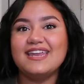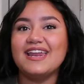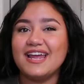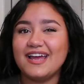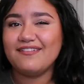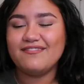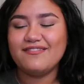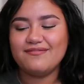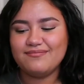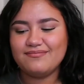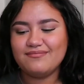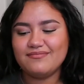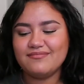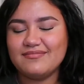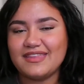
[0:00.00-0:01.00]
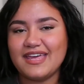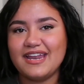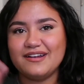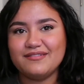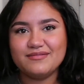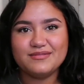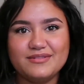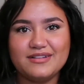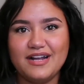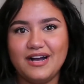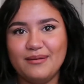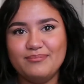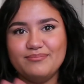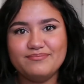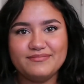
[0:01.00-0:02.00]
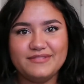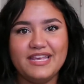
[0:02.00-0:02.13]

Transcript: and I have that up.